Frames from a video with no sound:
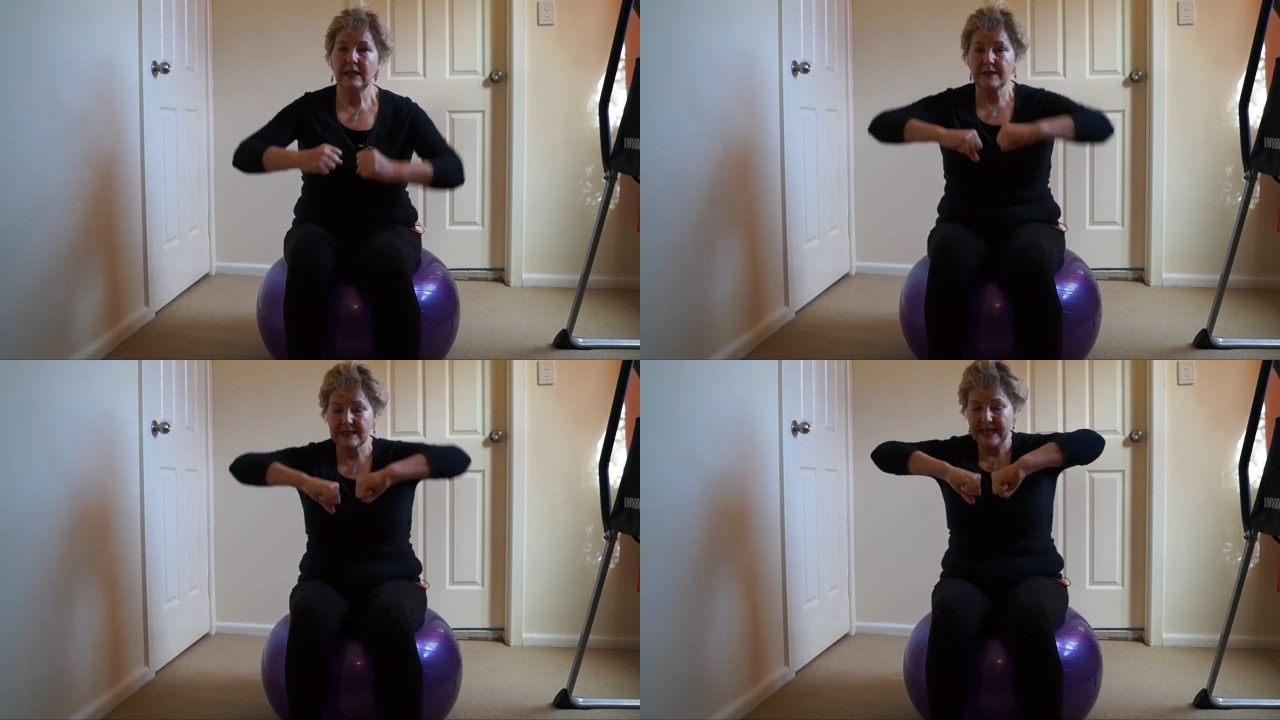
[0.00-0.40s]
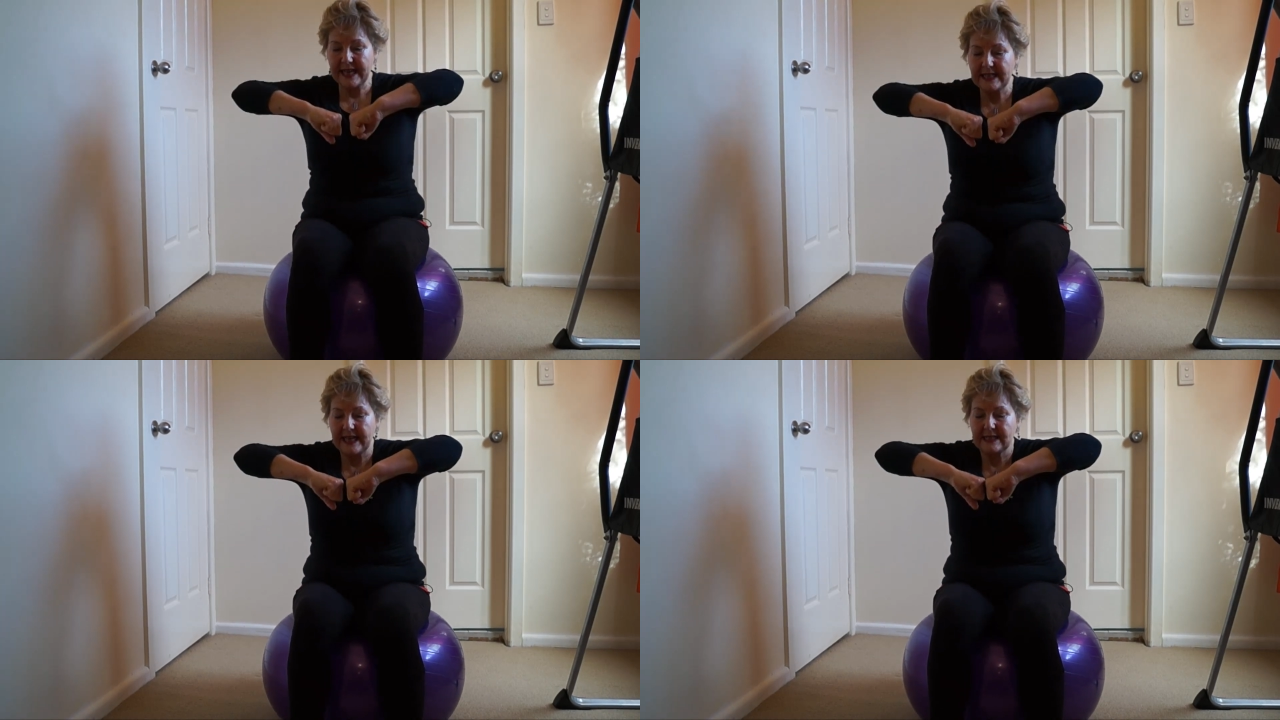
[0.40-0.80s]
The
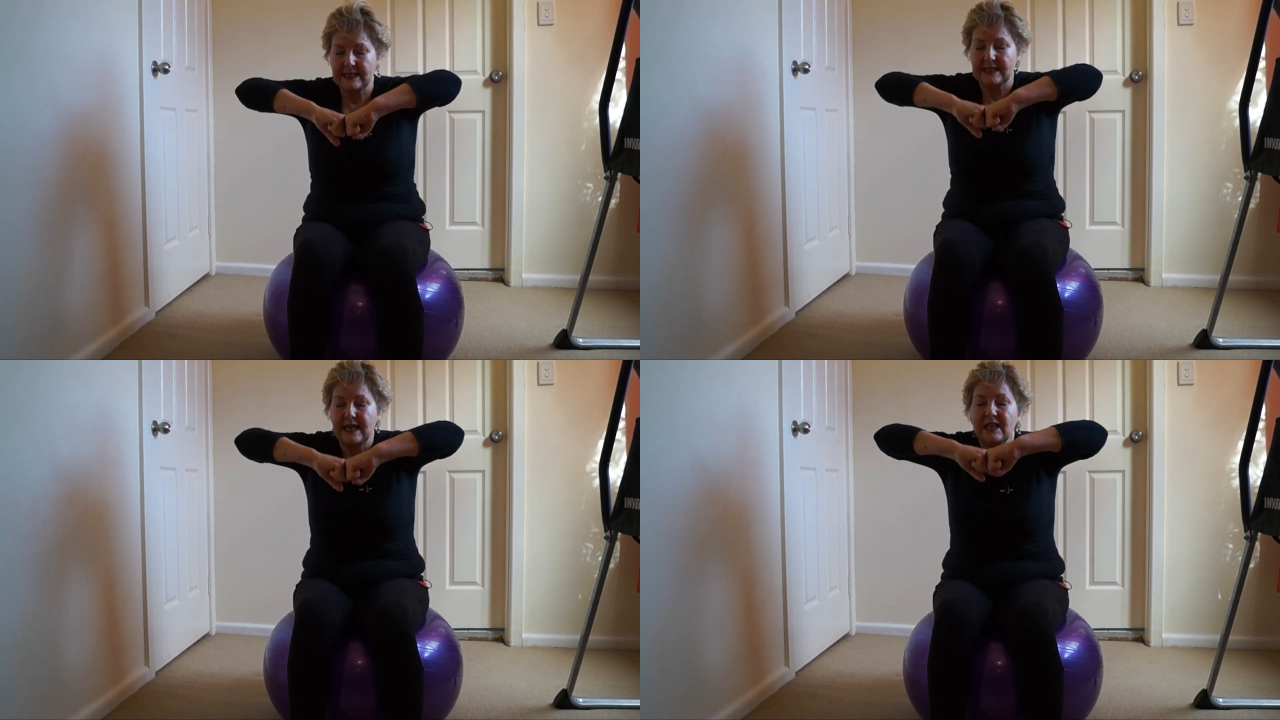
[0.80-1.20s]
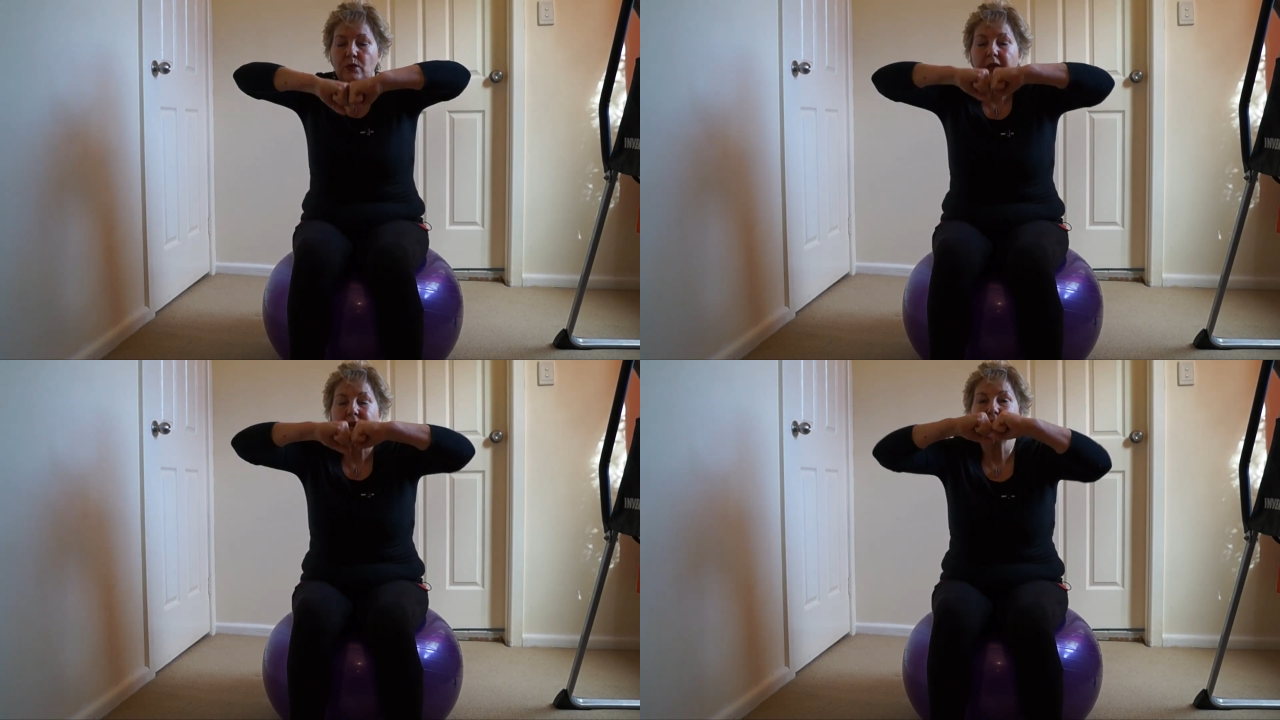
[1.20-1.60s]
second exercise,
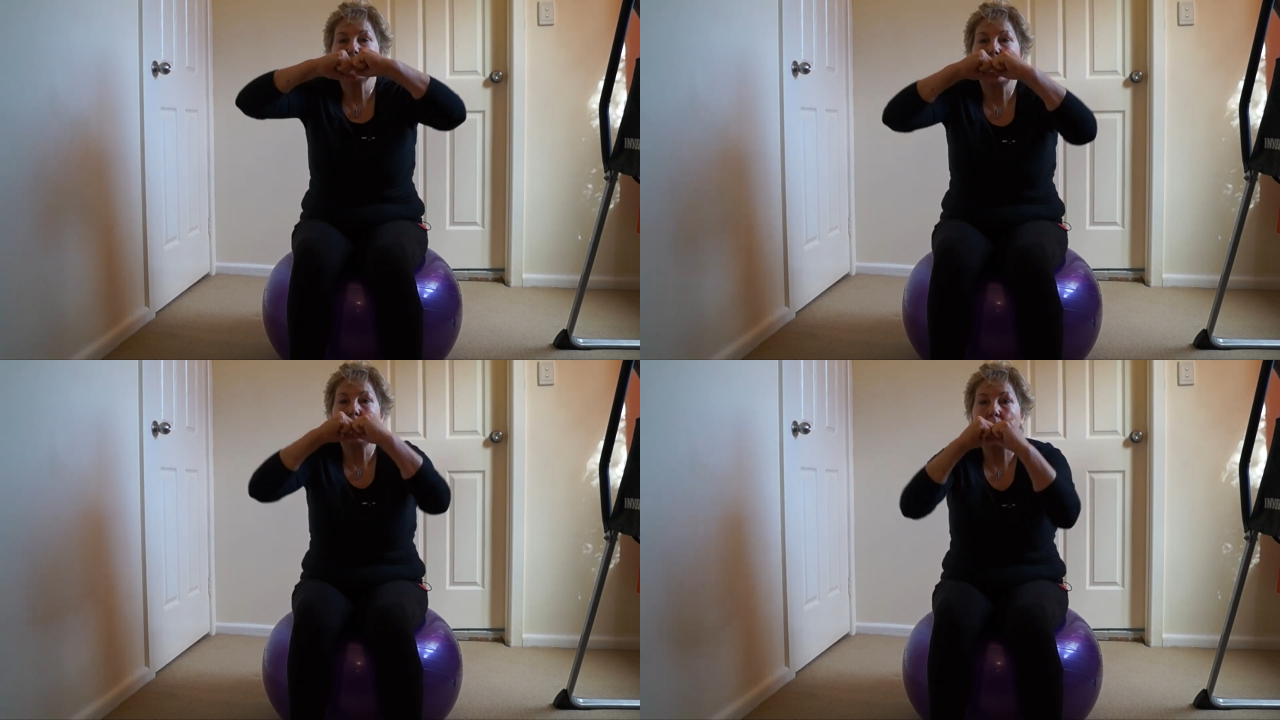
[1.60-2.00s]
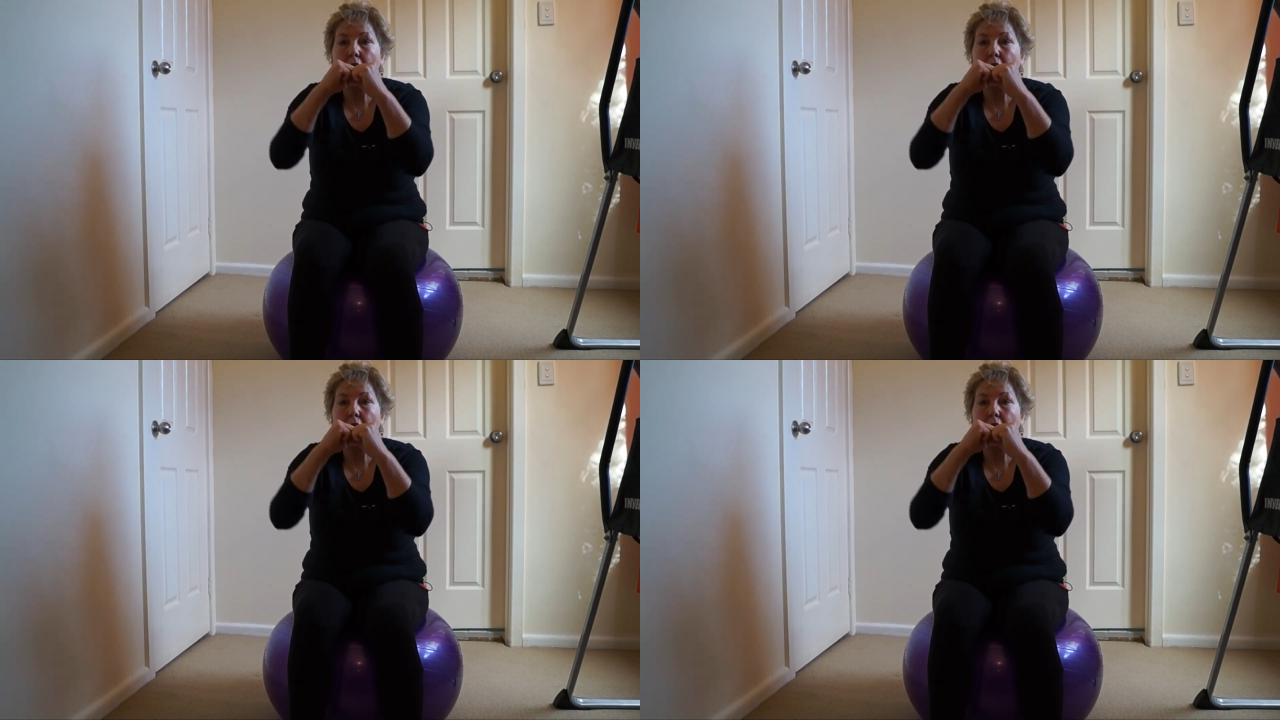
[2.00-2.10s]
we're going to go